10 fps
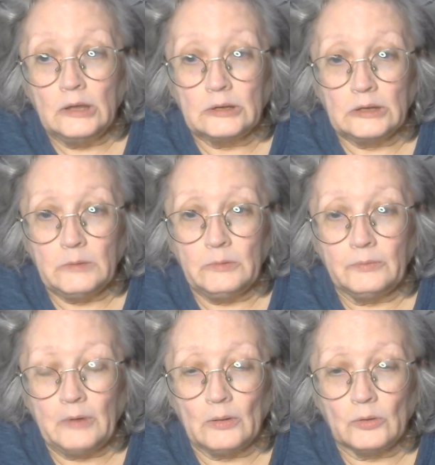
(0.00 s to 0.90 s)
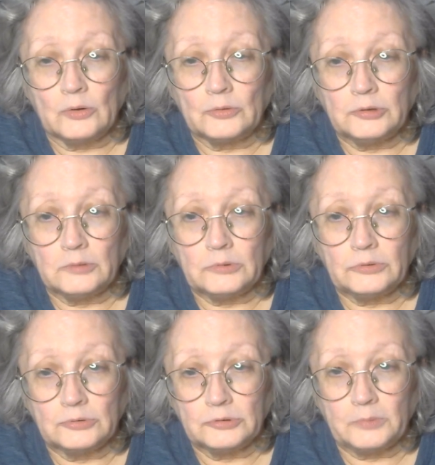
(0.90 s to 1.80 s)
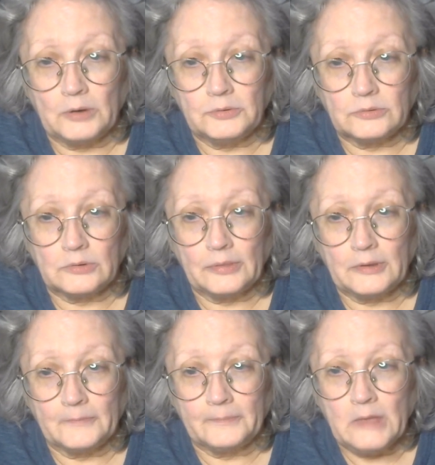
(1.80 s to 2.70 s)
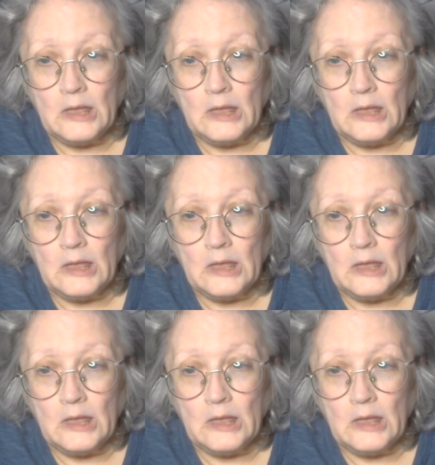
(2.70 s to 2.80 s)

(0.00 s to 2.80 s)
You can even find long-term research projects on there.